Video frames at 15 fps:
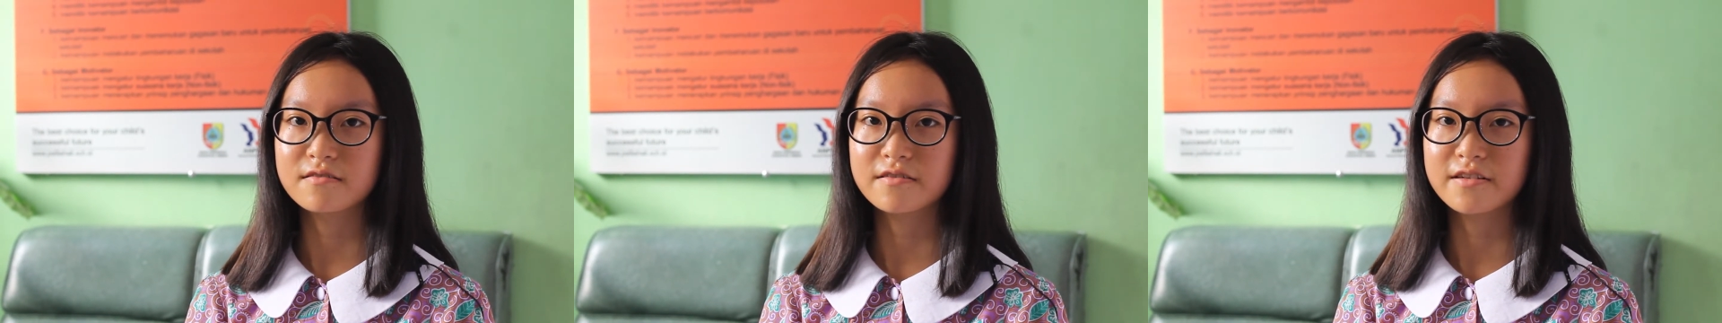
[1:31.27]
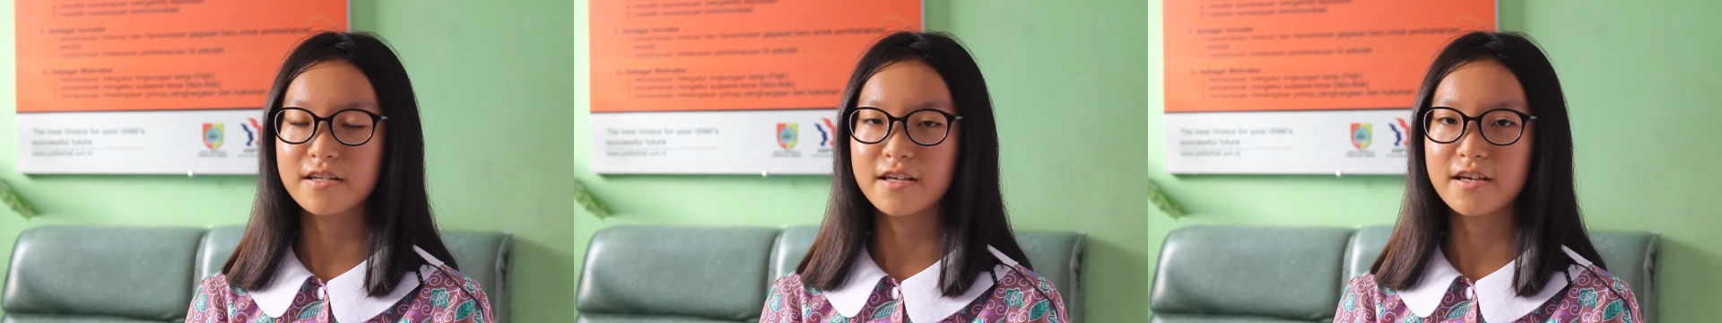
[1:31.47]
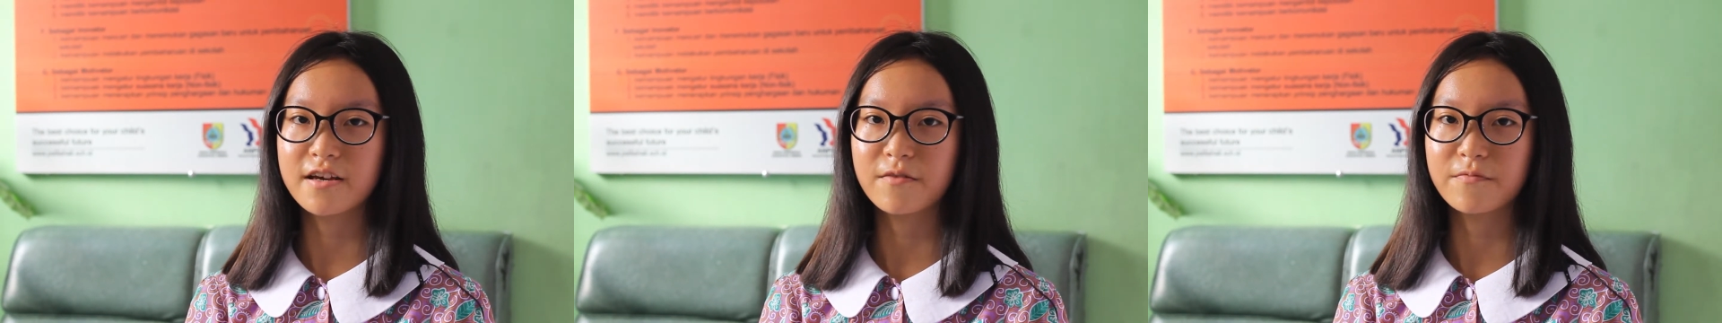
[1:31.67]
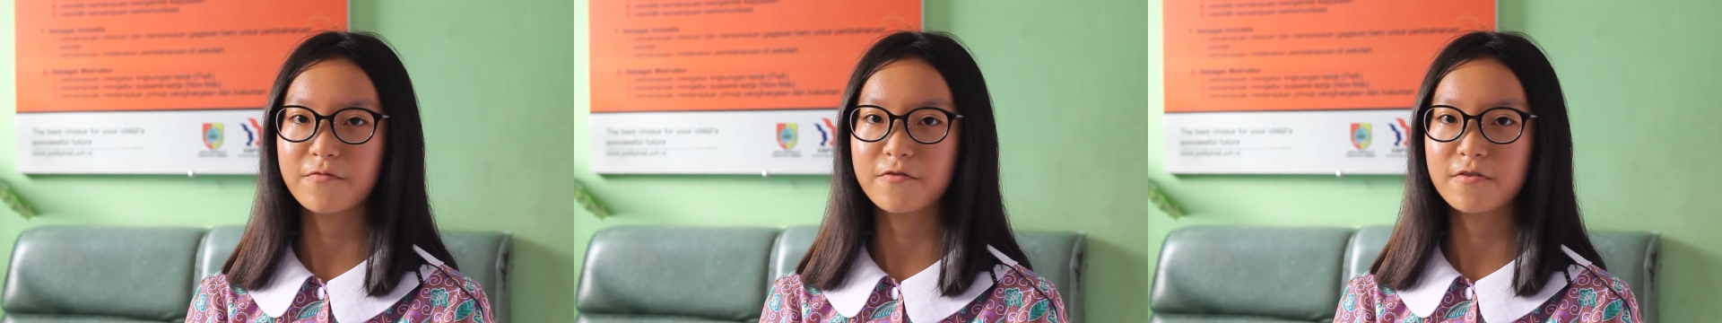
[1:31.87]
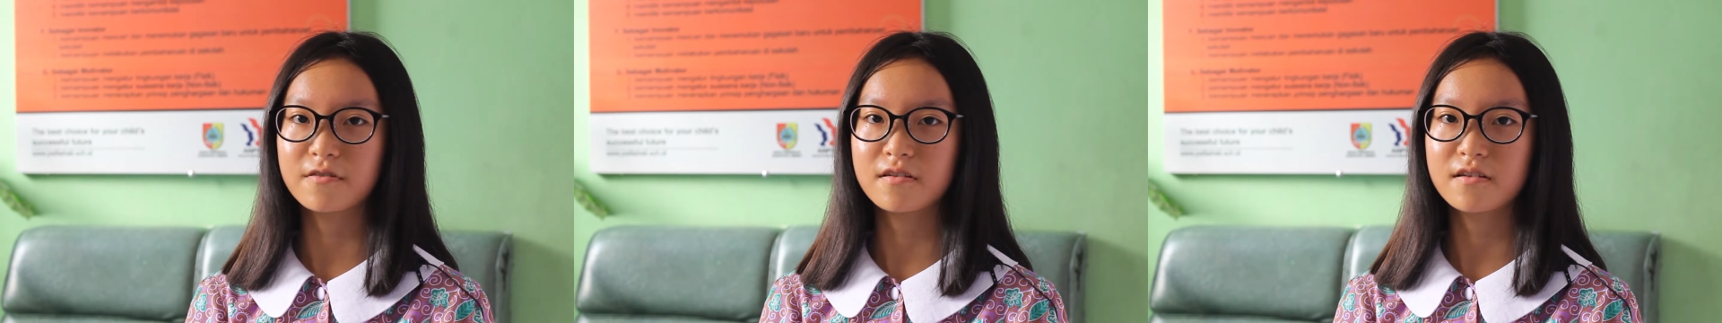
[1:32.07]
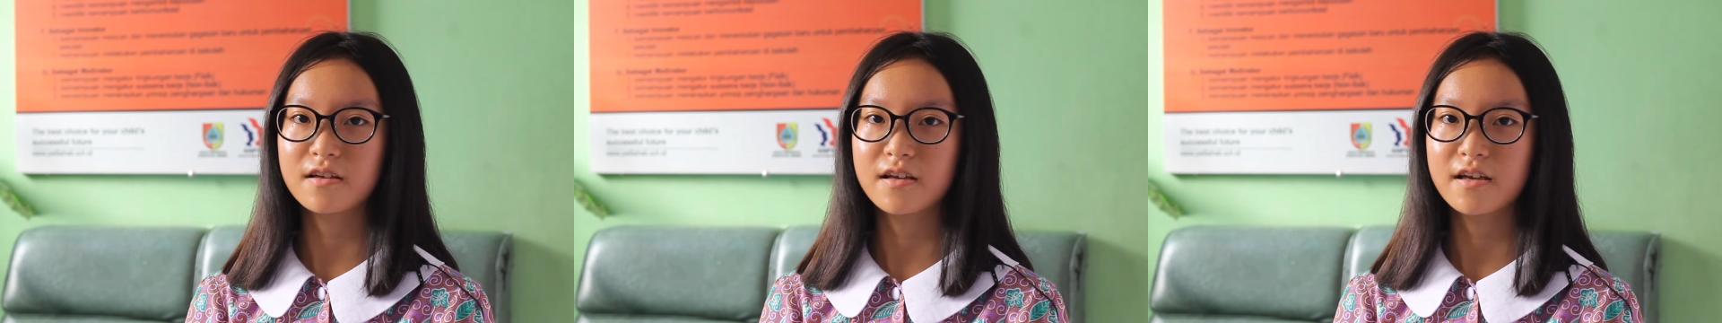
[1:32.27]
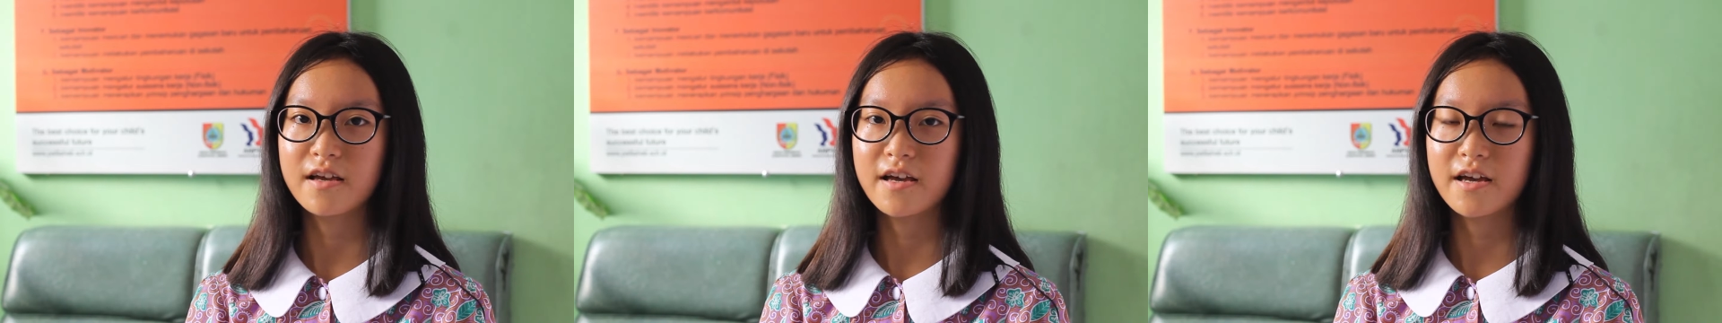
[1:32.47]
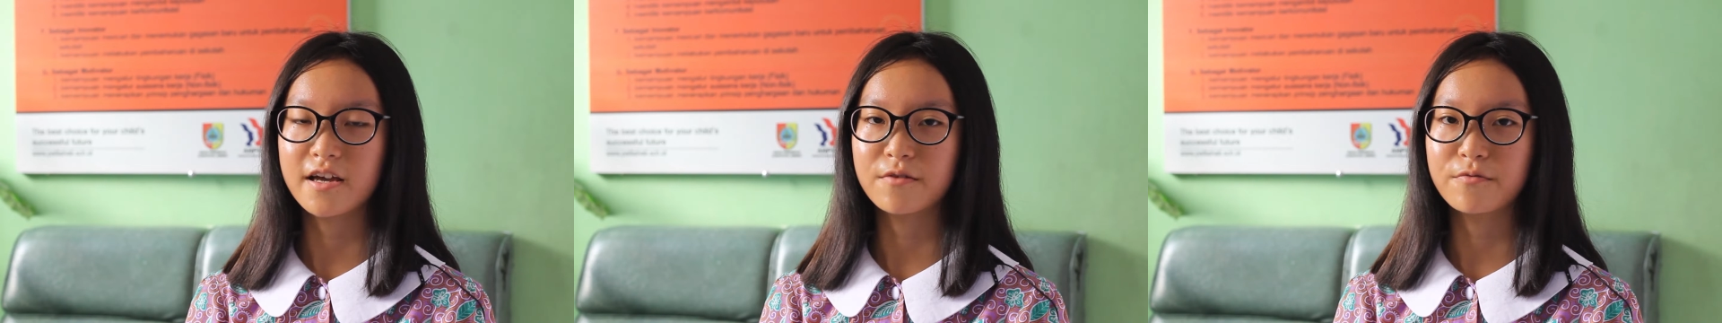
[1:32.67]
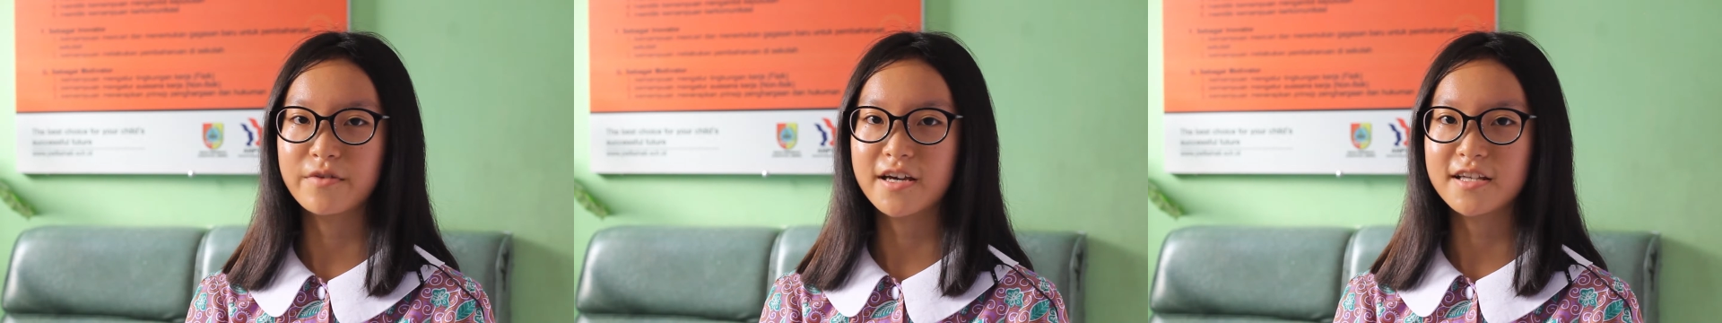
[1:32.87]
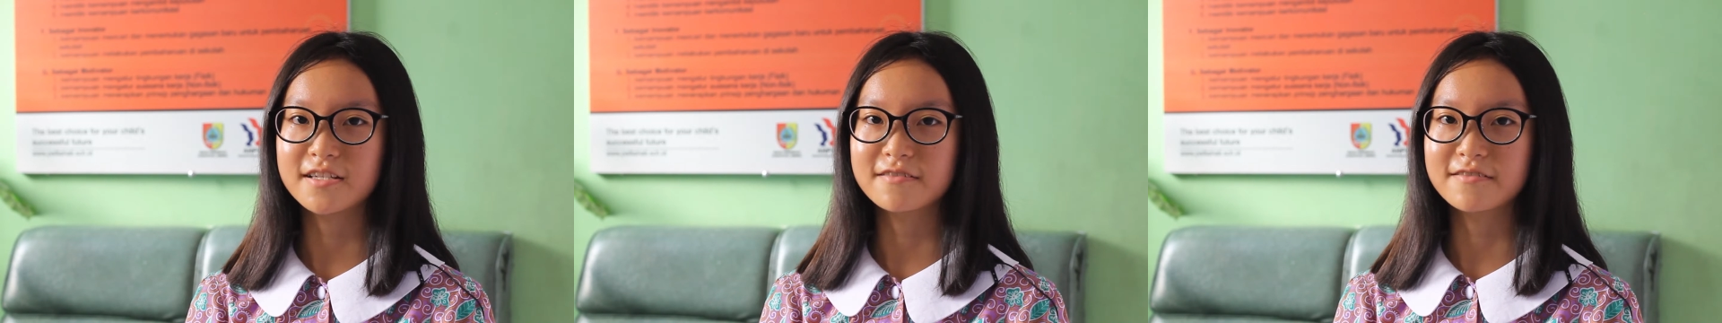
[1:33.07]
really helpful, and we
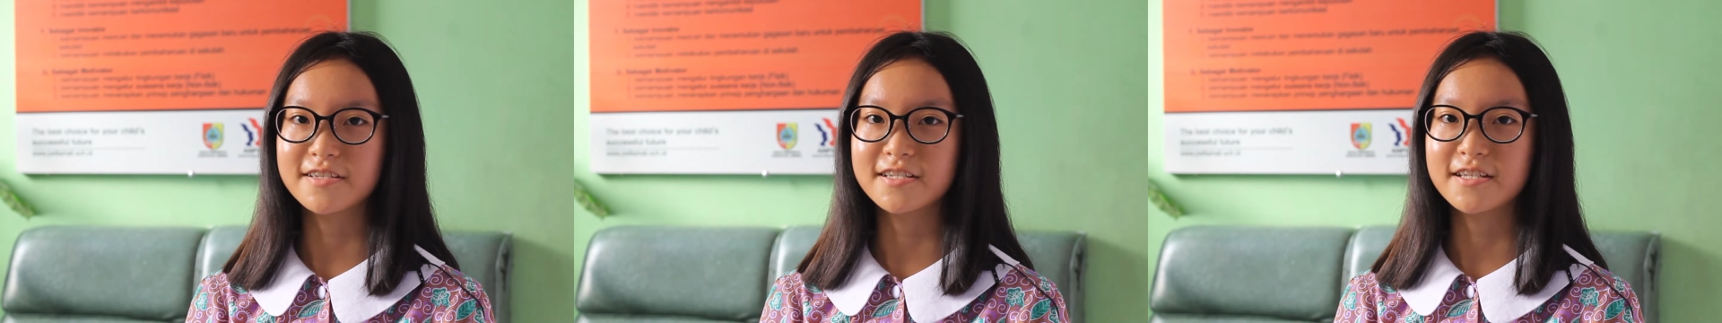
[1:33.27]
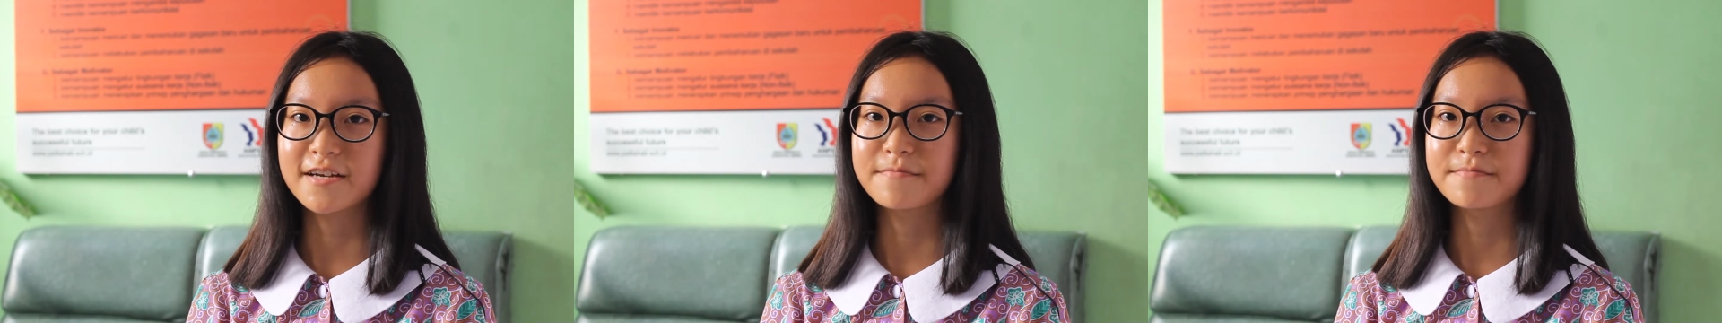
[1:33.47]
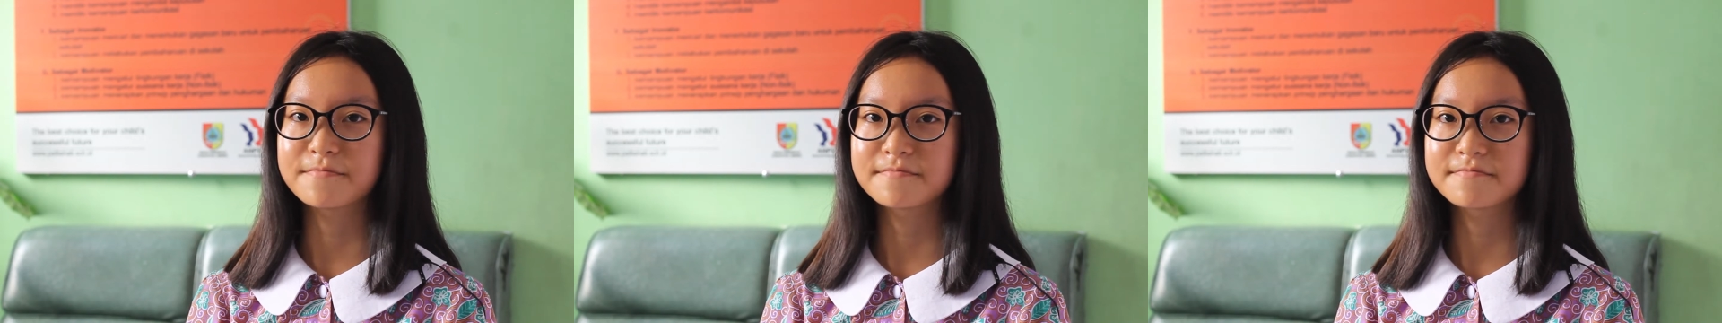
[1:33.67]
had a great time.